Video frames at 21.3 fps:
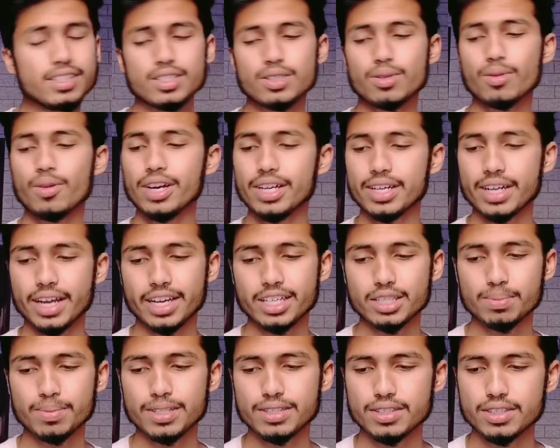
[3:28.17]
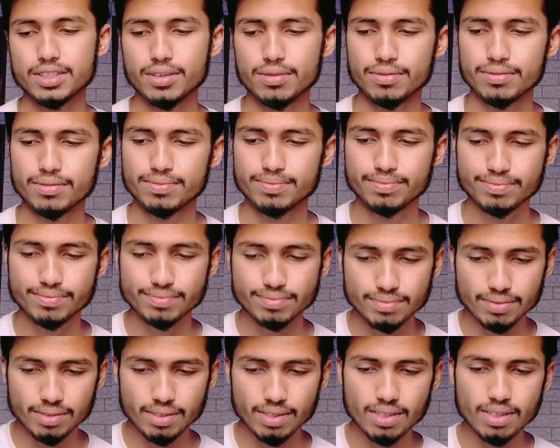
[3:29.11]
and it's quite expensive.
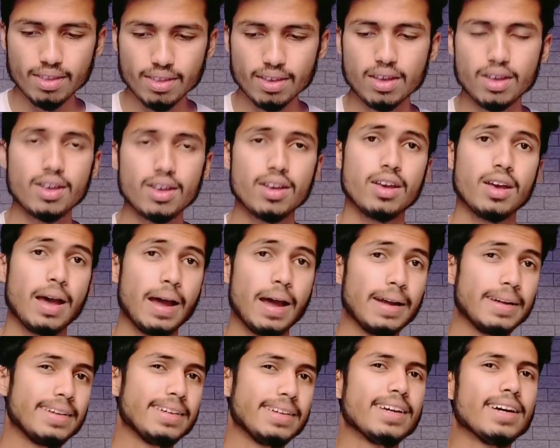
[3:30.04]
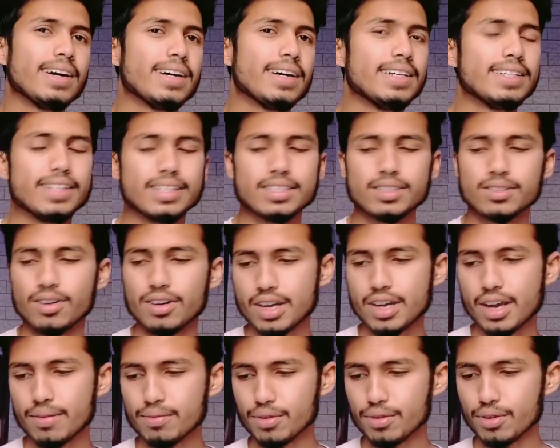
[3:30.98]
And yeah, it does
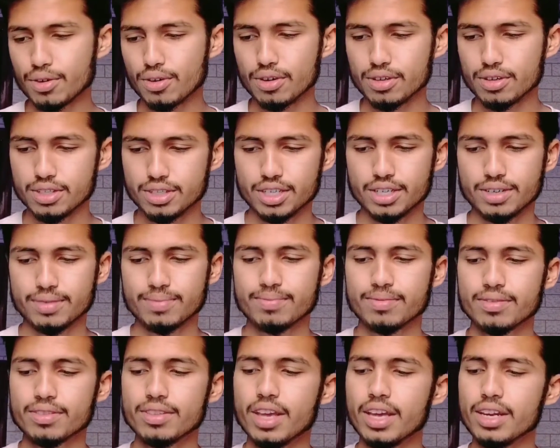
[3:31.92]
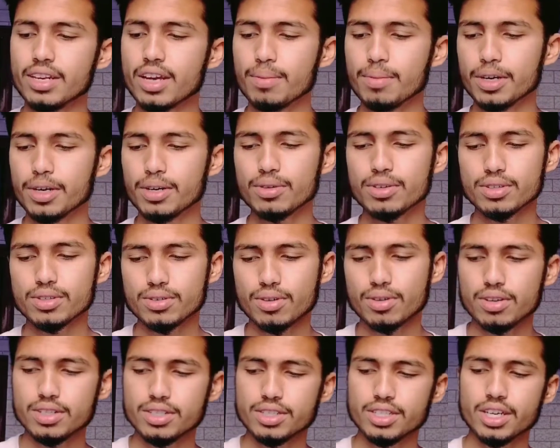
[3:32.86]
not have neurology. Then coming to
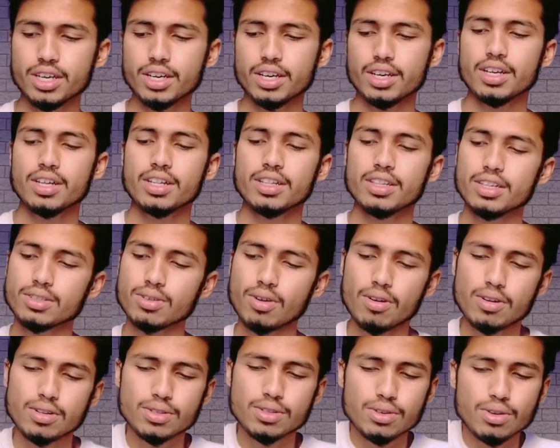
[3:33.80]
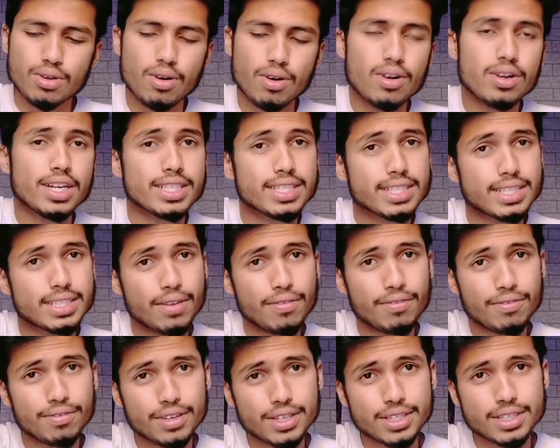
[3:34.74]
histology, there's also called as
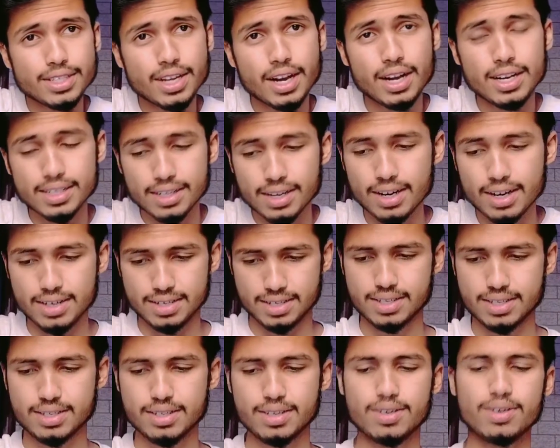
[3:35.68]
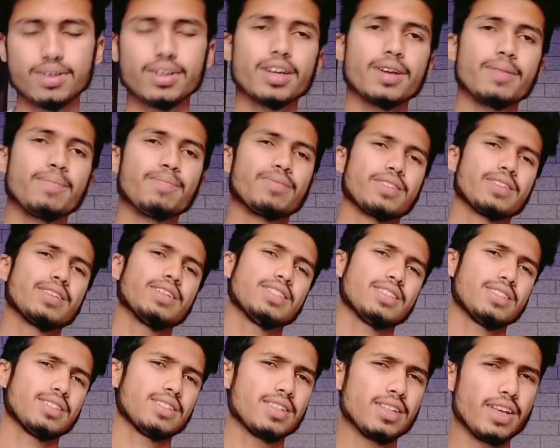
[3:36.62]
diFiore's Atlas. Okay,
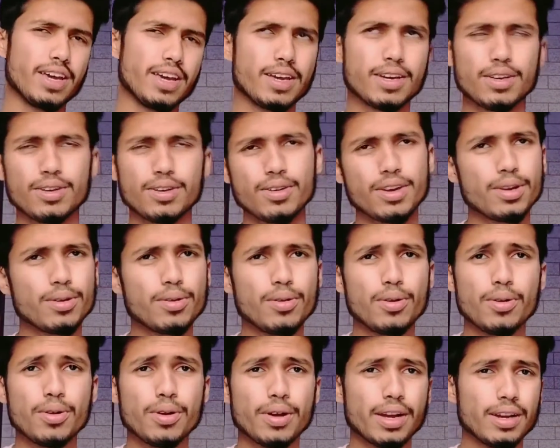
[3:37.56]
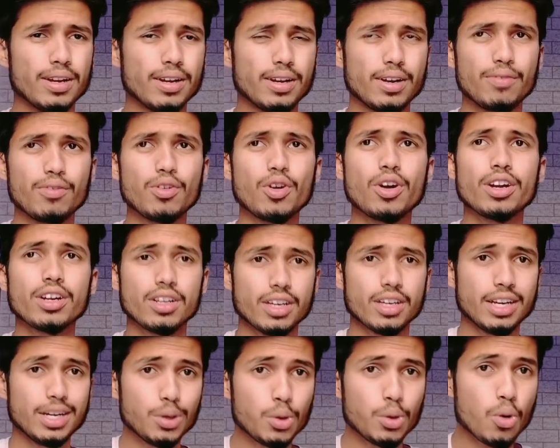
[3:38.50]
this like you can go if you are
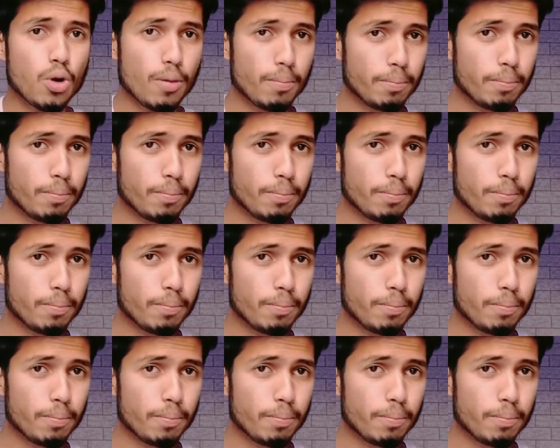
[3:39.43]
into